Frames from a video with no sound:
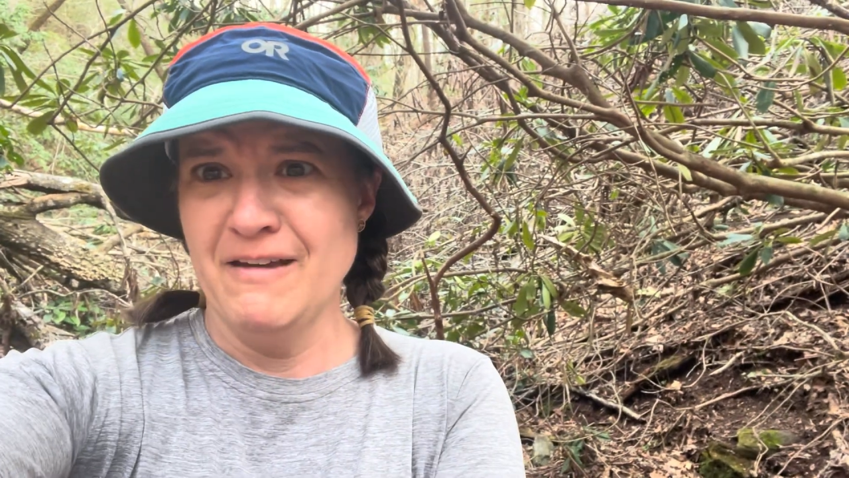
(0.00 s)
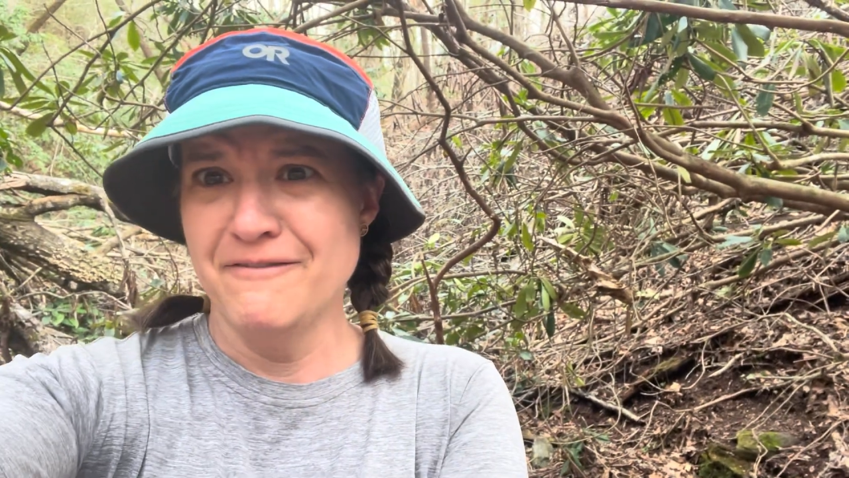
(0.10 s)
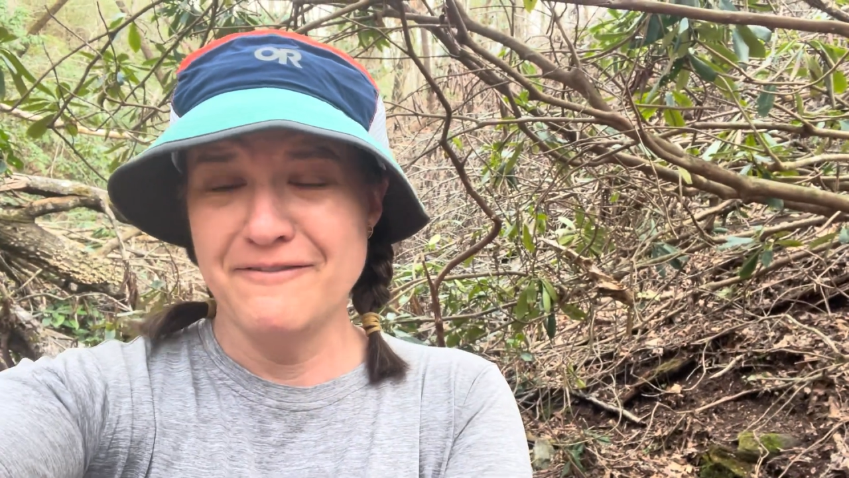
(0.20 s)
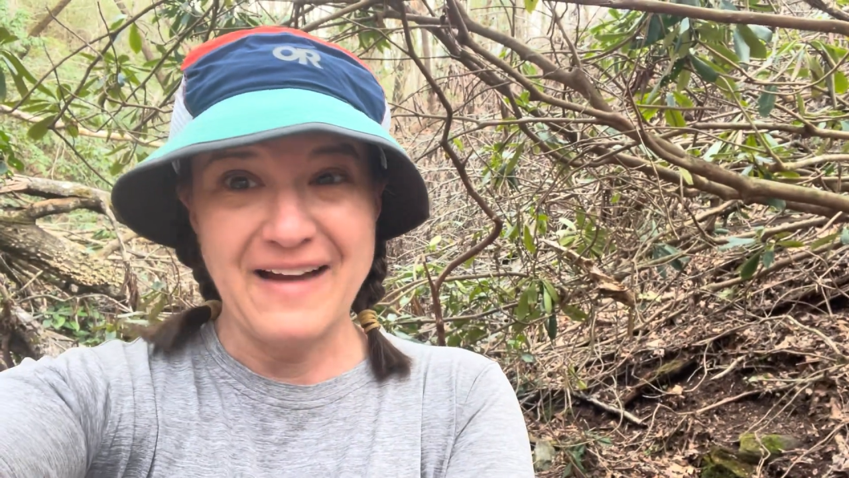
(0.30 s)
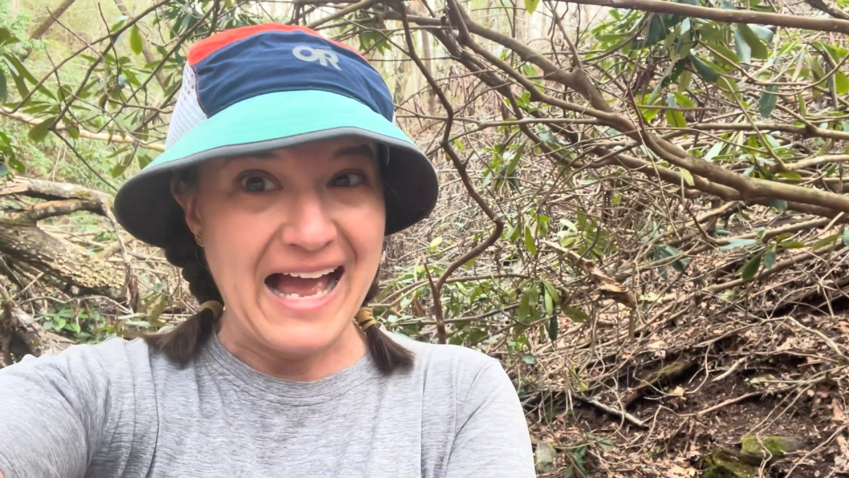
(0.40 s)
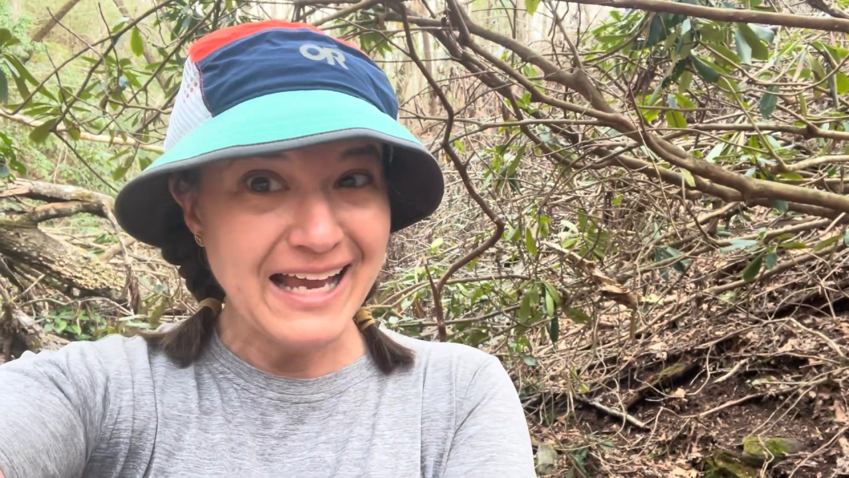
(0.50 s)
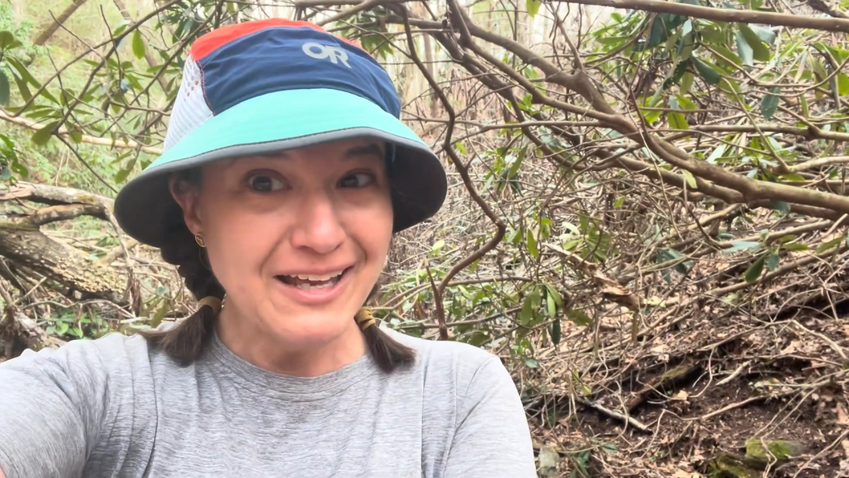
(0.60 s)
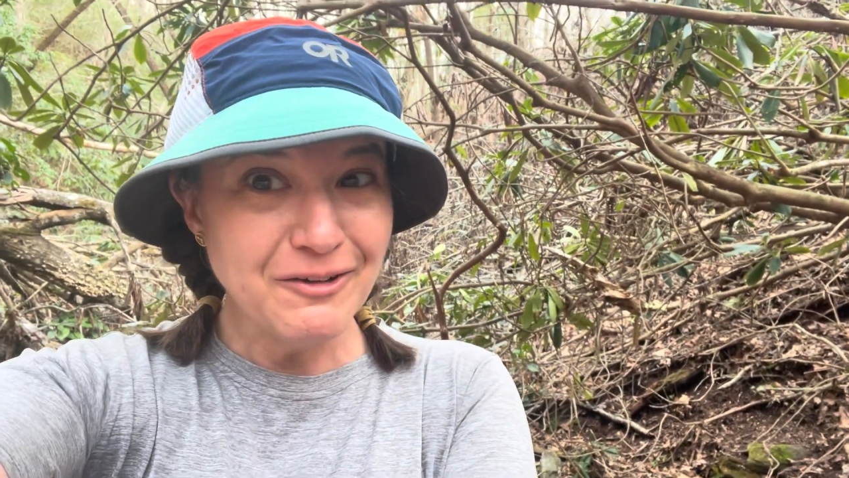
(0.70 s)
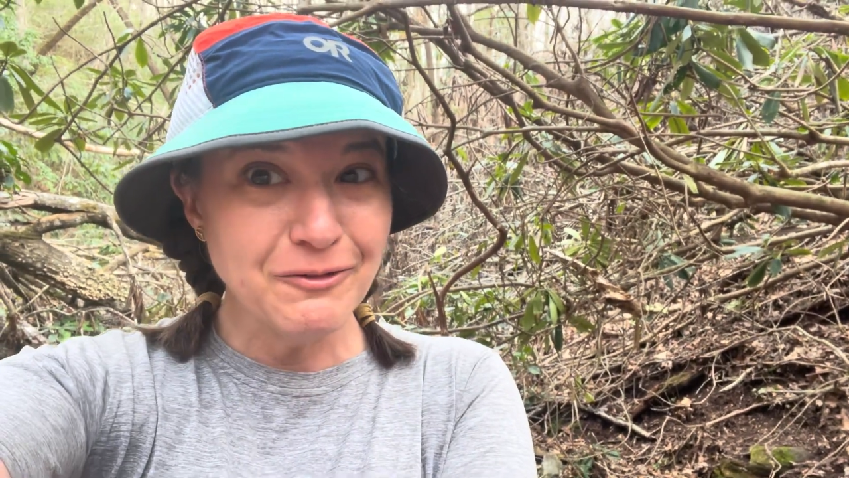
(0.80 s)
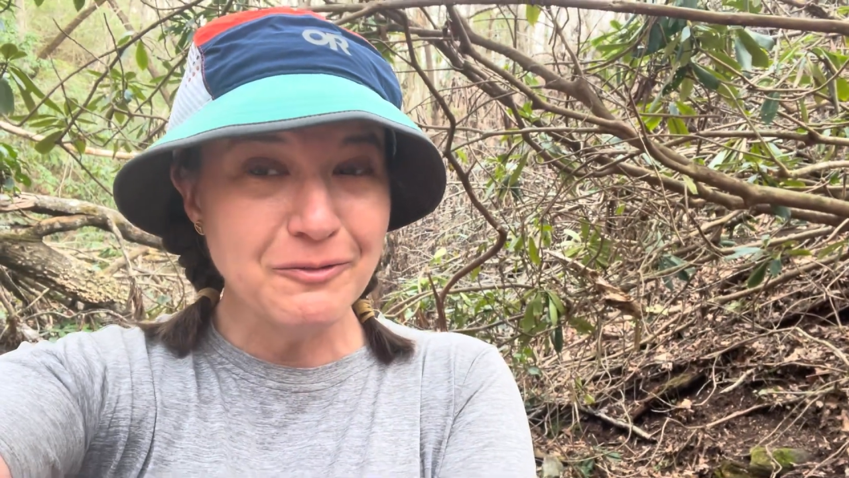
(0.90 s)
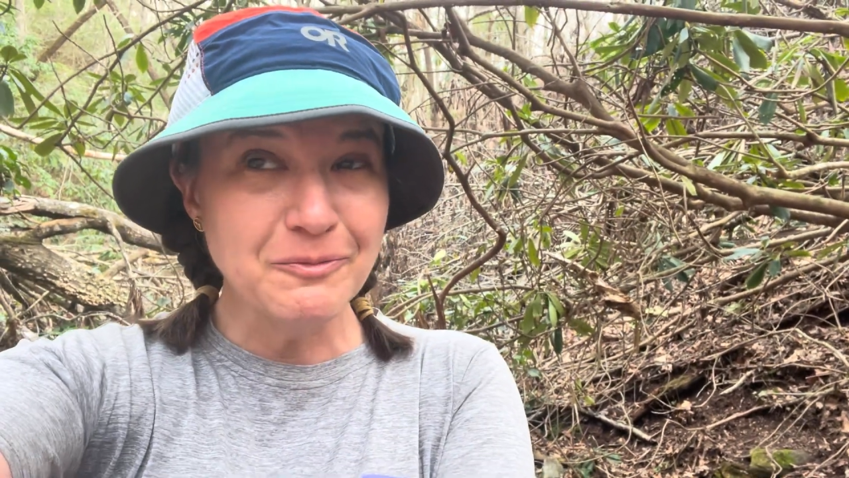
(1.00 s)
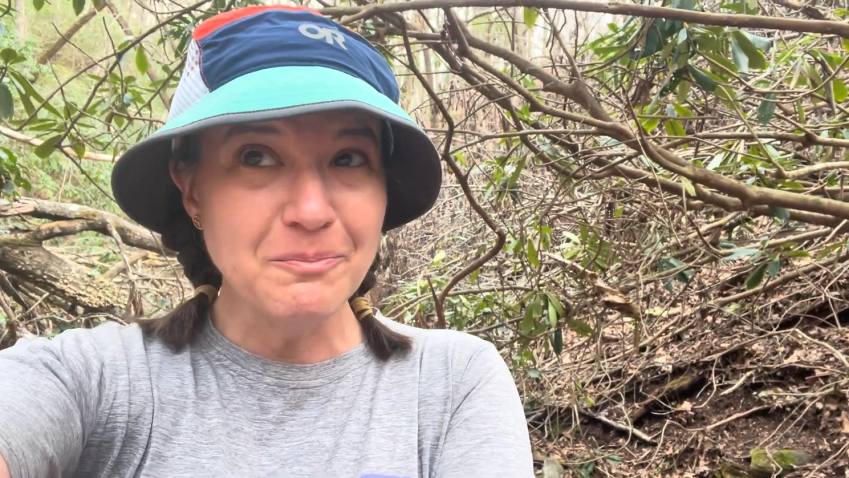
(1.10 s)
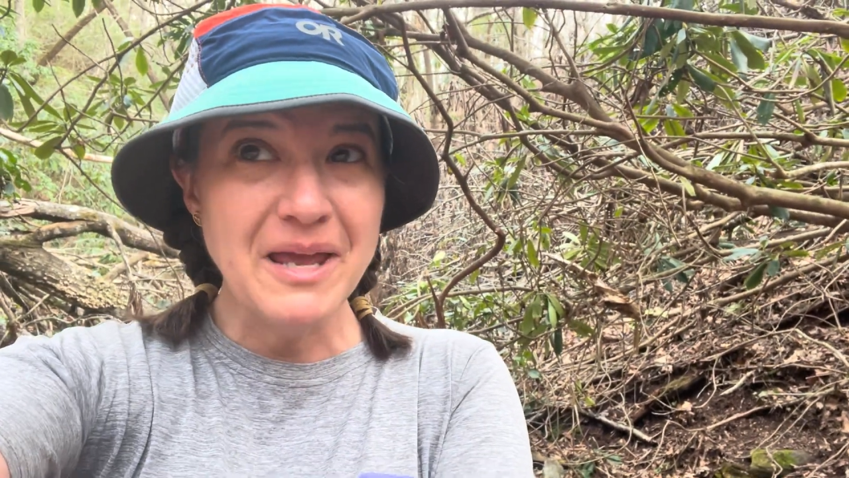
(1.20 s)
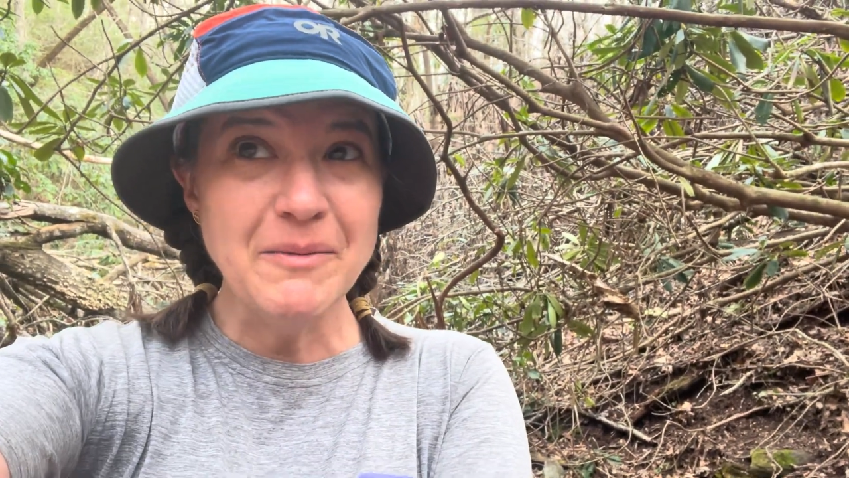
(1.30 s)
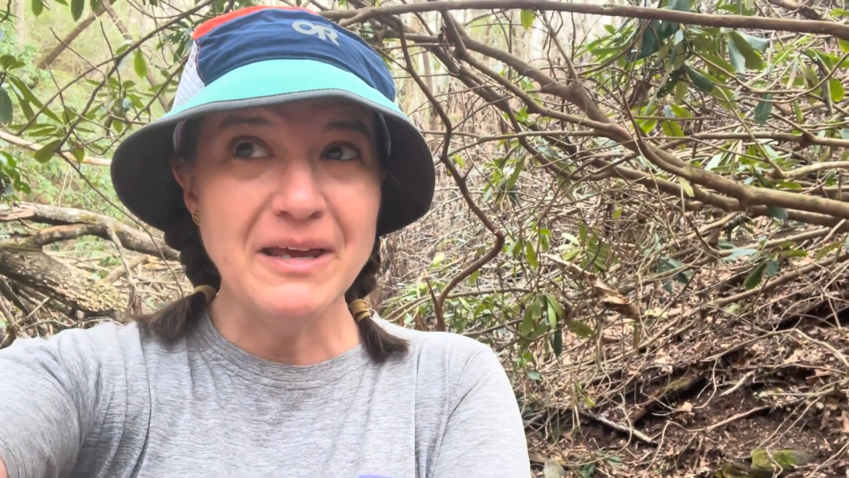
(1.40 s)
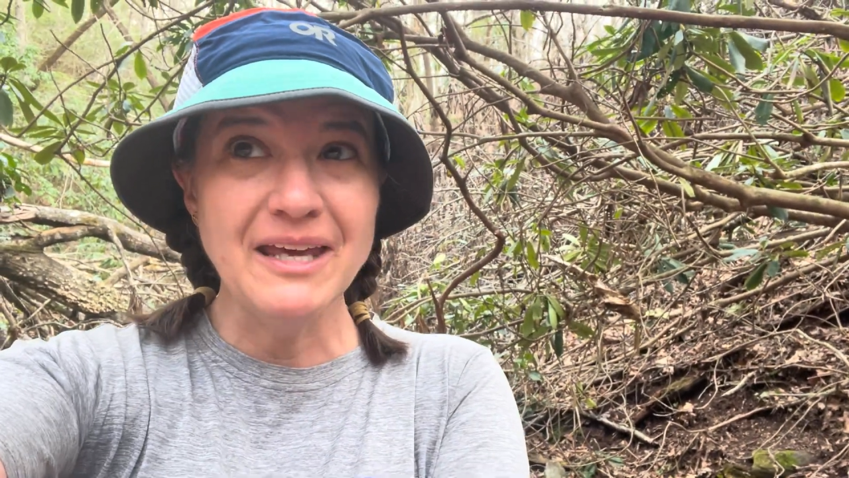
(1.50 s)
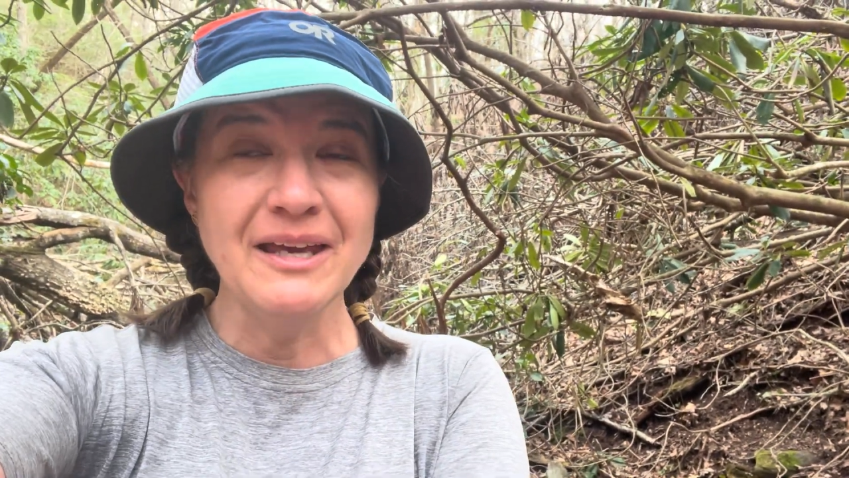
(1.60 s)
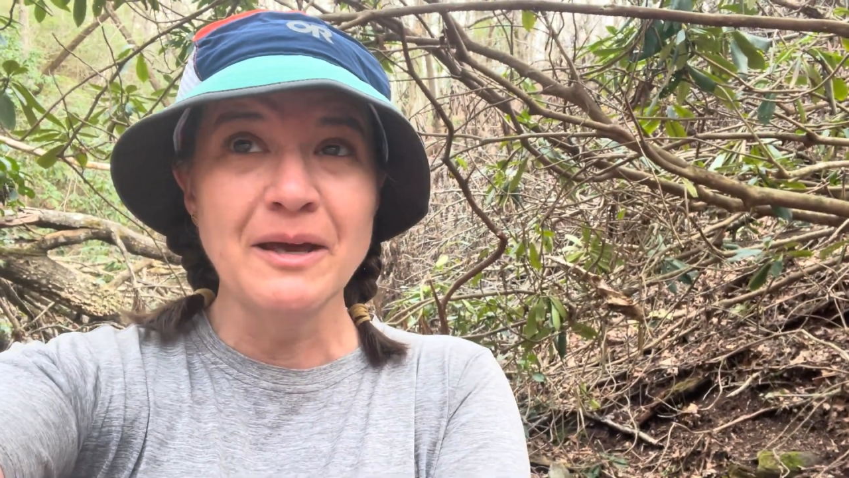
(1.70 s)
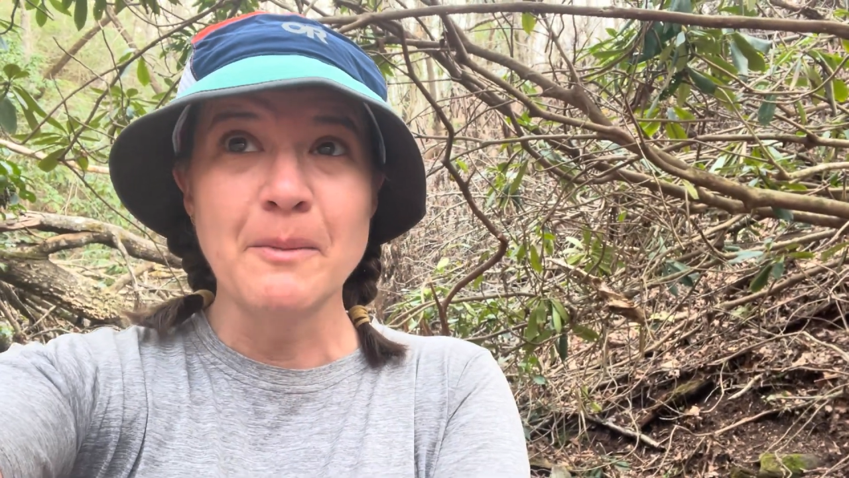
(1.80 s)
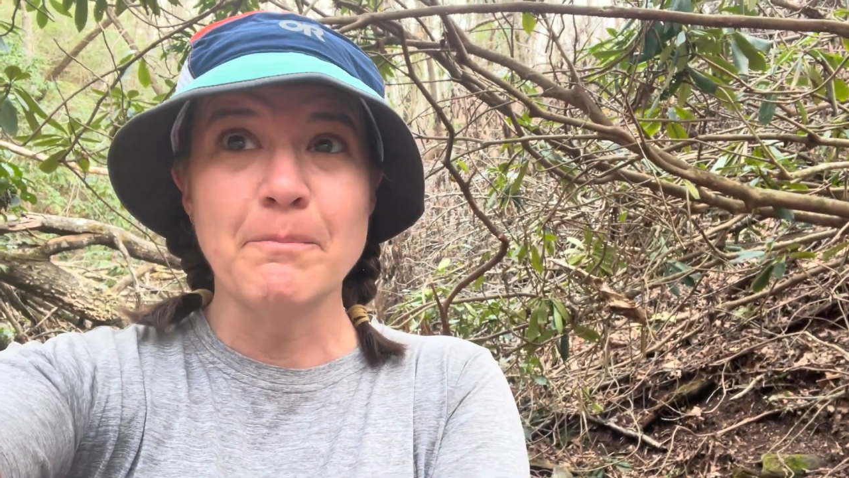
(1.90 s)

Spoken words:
5 maybe